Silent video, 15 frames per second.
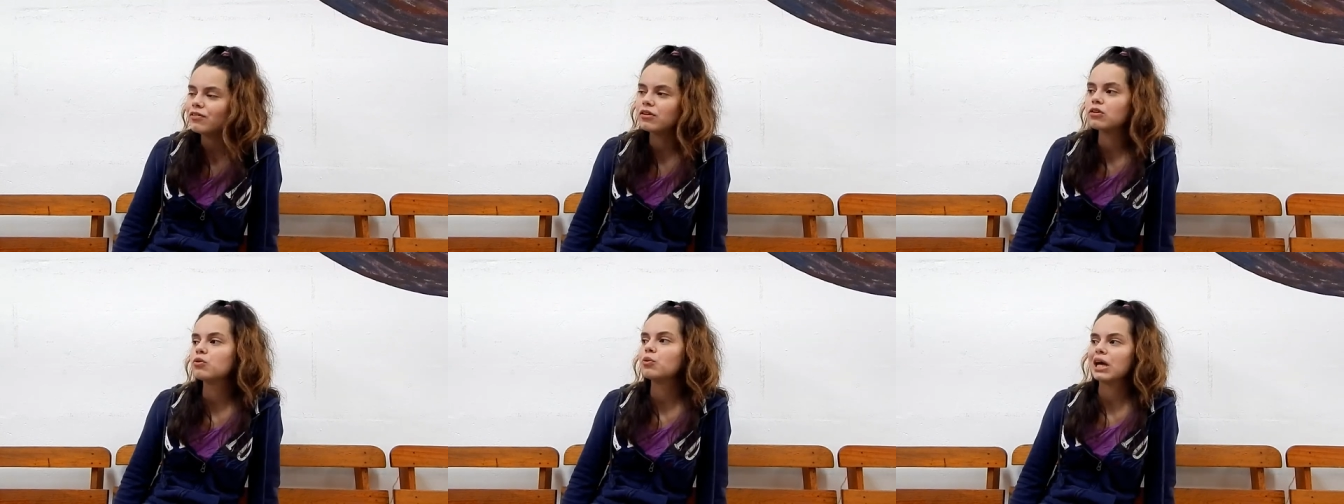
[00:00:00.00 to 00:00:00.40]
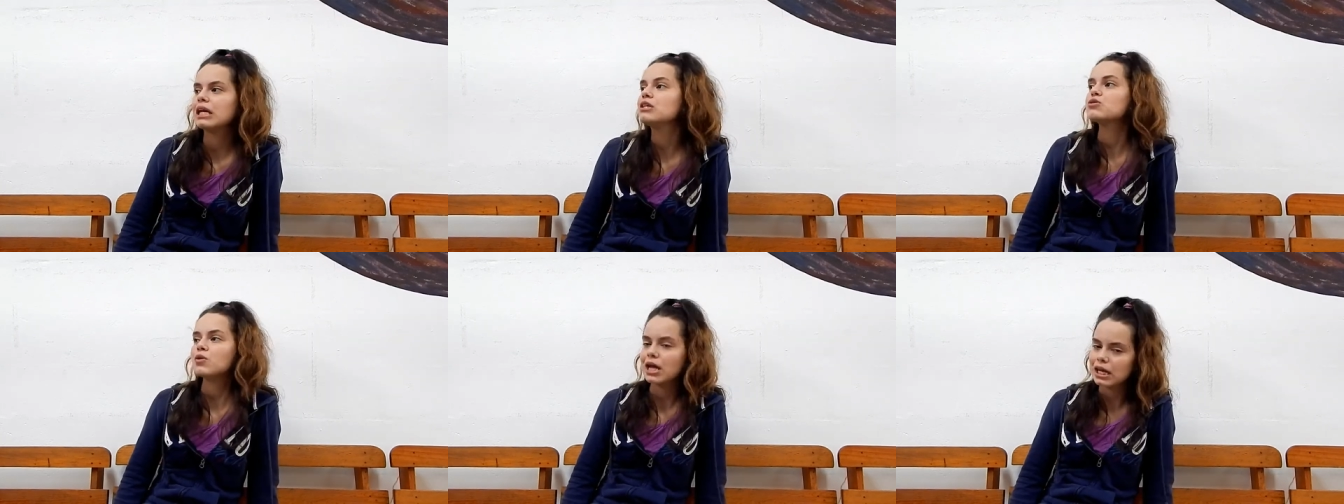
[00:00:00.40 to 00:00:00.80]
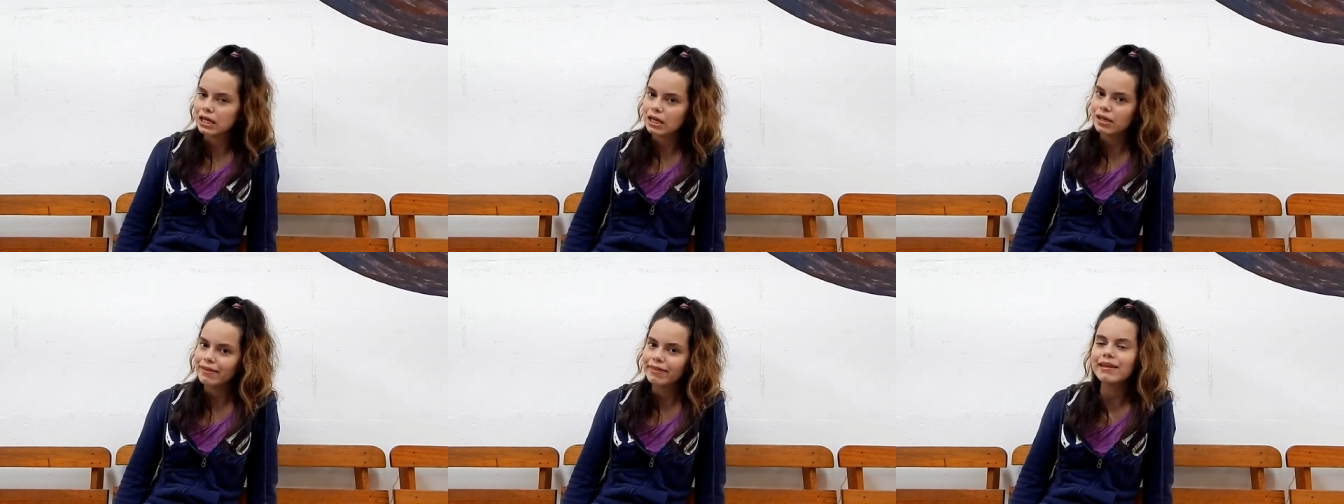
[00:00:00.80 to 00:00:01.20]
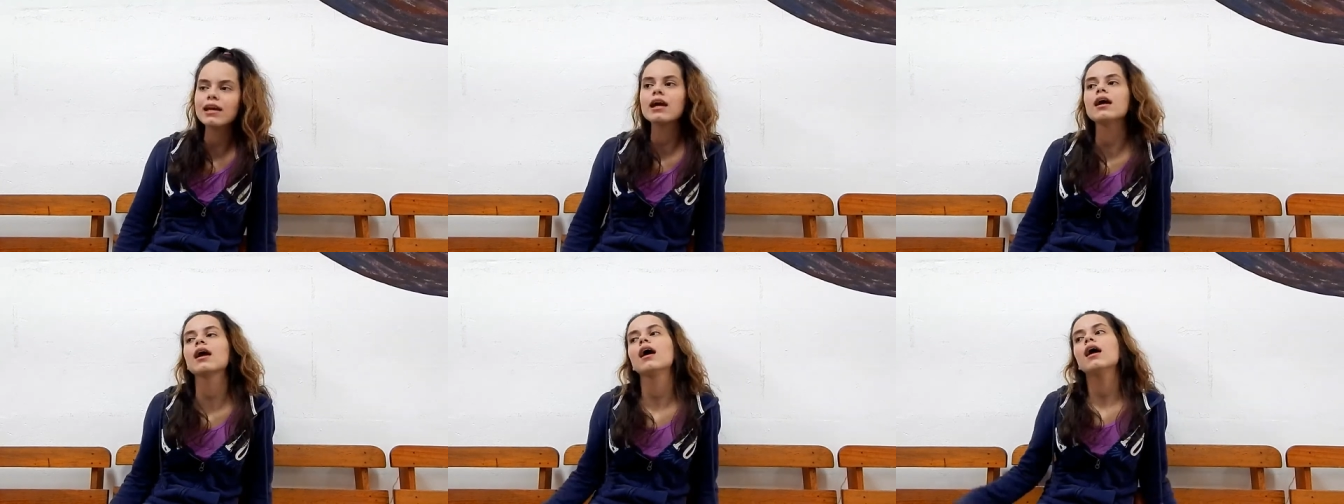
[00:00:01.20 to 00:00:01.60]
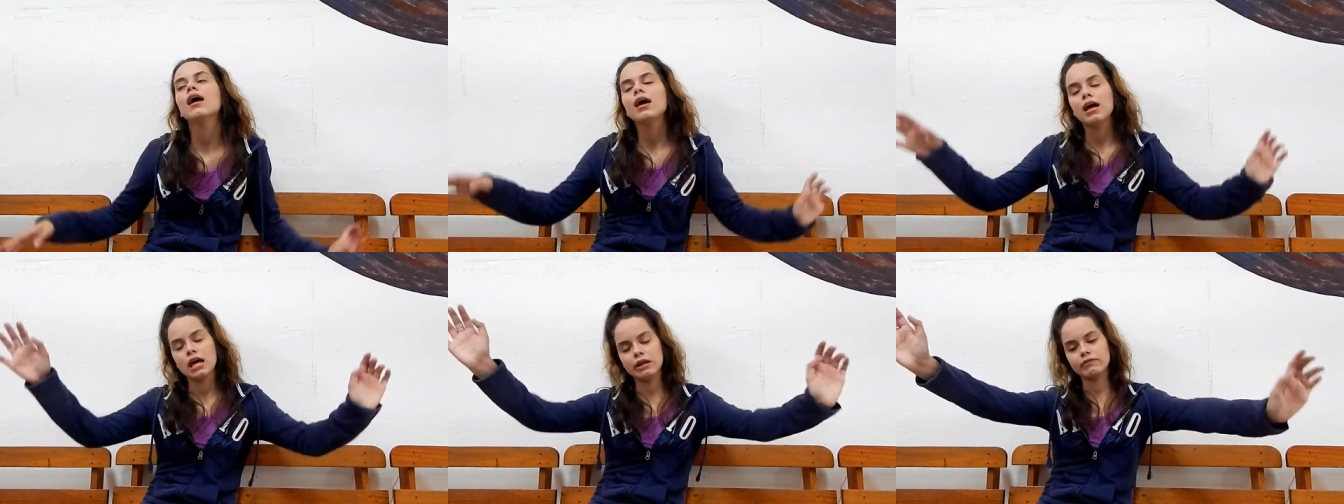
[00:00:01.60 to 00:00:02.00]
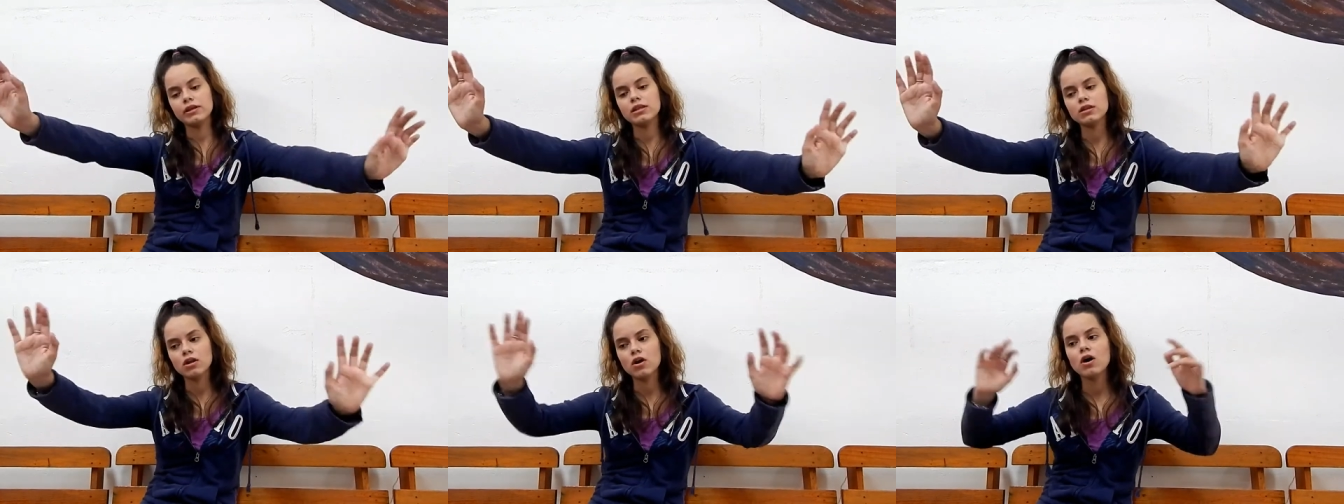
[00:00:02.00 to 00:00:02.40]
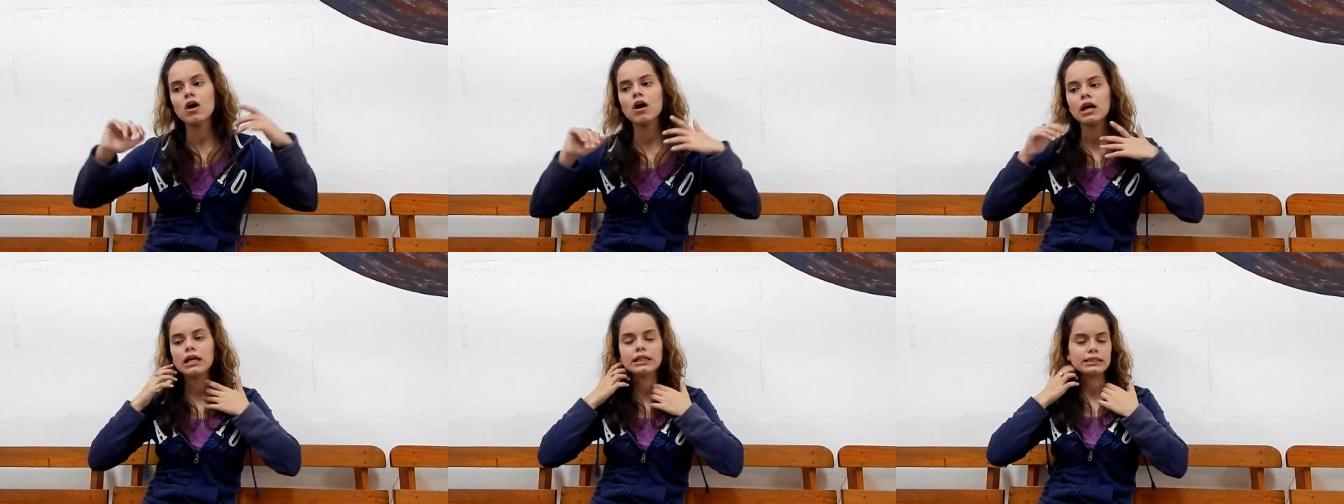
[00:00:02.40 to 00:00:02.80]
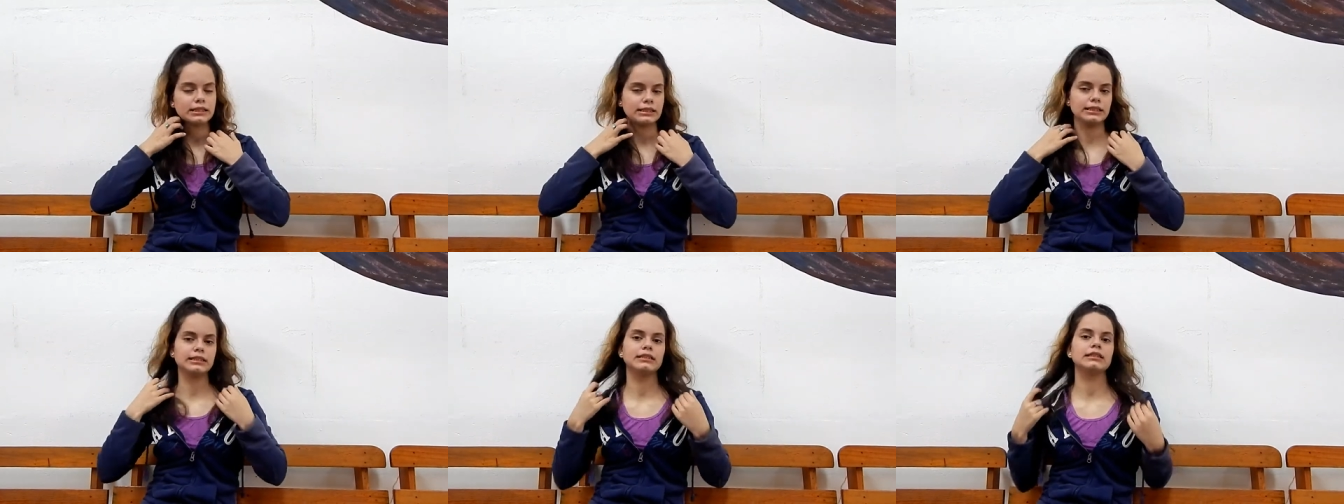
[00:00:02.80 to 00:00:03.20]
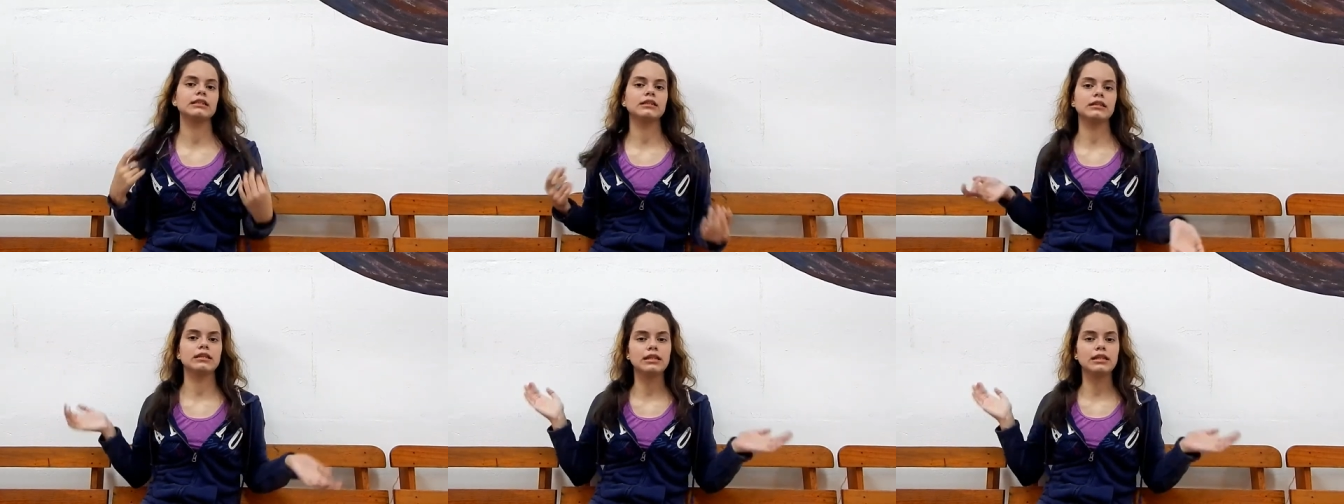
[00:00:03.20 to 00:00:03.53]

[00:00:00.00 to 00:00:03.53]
for 2020 I think even though it's still